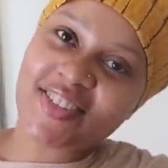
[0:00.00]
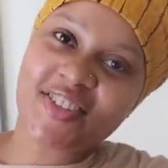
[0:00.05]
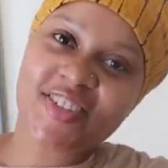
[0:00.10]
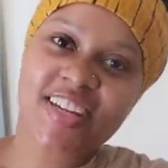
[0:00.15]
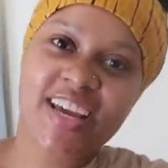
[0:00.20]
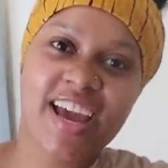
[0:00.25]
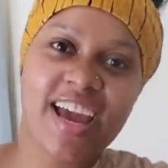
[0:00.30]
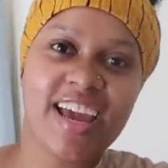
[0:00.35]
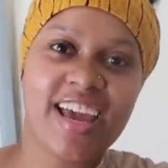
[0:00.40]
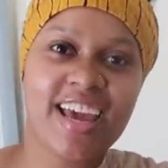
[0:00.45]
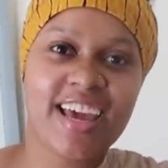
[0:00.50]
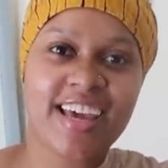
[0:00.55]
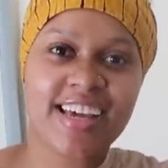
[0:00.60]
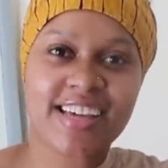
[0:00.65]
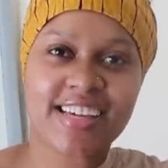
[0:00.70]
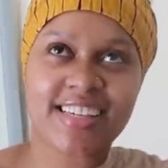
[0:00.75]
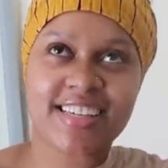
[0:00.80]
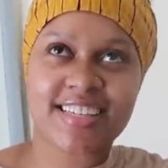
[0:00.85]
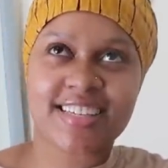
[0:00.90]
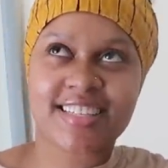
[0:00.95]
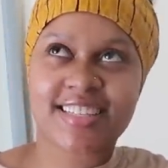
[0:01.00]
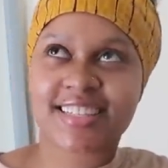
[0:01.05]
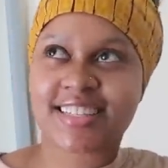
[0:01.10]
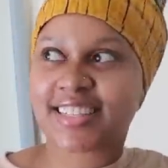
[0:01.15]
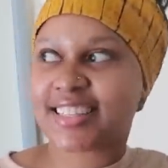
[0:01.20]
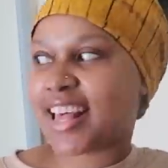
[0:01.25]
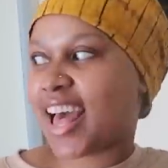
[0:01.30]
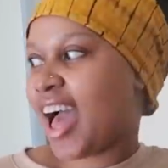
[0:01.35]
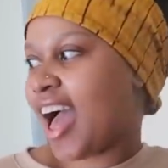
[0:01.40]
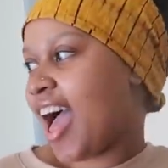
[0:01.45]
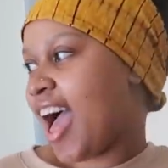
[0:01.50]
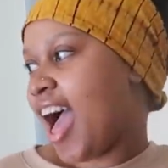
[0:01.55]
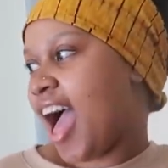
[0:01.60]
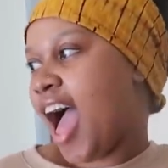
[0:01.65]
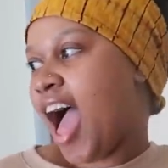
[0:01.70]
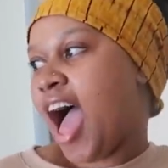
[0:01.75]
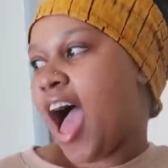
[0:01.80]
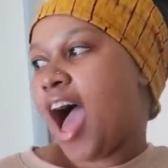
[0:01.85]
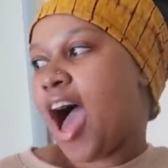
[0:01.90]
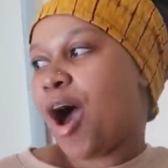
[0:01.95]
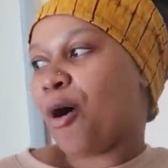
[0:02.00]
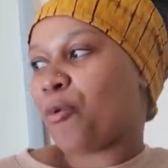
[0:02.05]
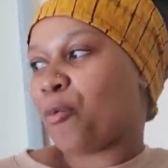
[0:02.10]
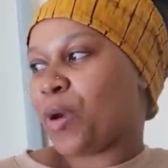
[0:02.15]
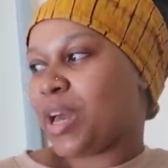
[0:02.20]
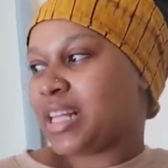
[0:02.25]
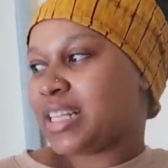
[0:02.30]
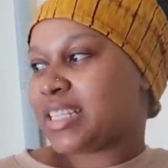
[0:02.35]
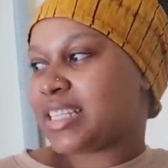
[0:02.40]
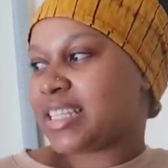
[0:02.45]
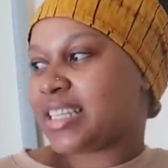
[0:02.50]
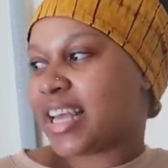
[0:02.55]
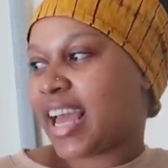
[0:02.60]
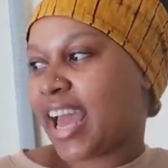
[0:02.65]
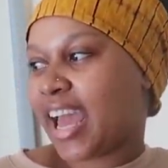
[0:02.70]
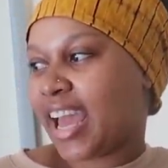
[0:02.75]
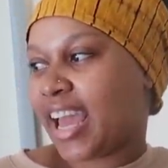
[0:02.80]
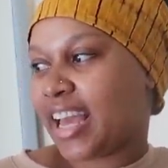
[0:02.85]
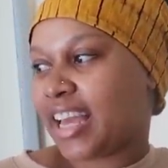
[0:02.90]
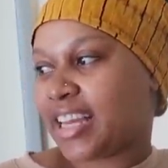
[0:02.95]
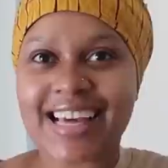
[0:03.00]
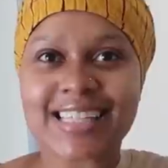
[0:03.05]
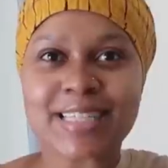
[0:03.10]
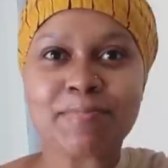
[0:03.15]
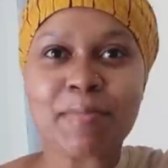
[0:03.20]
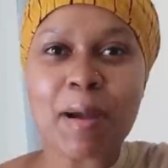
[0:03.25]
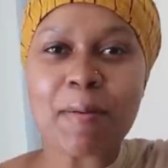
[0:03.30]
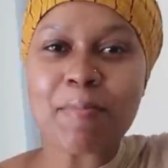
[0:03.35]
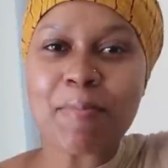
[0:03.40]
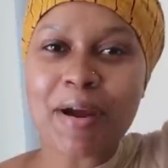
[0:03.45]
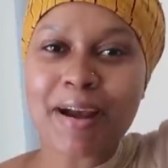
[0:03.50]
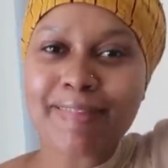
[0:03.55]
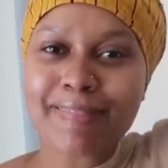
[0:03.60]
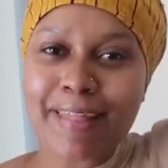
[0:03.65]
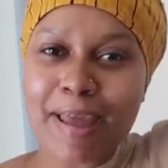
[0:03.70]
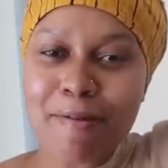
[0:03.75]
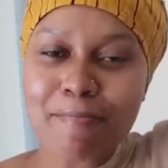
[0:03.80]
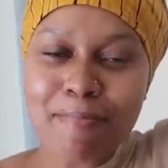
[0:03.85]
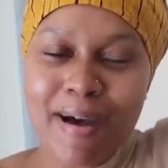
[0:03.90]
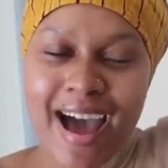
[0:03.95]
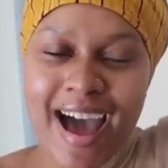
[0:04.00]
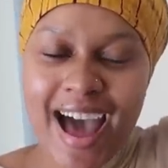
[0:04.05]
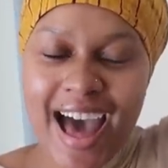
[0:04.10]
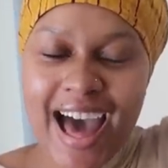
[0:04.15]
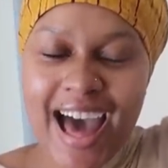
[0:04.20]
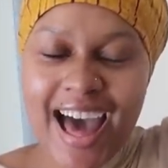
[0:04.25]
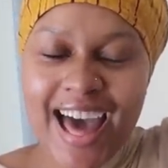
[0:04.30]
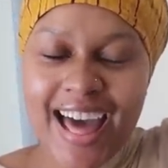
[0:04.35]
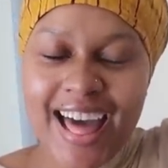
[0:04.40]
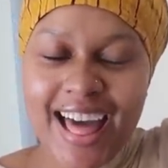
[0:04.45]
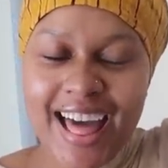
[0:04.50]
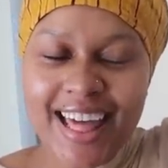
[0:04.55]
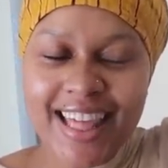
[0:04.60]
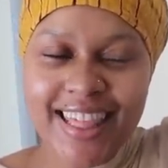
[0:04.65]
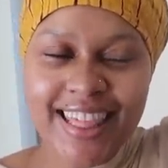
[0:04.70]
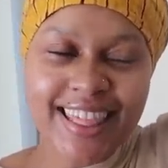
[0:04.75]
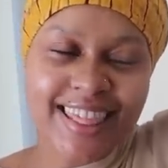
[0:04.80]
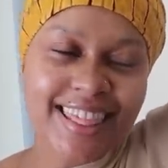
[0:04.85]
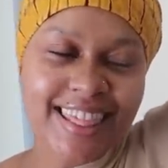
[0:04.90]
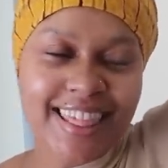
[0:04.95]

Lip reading: Today is Wednesday. It's my birthday month.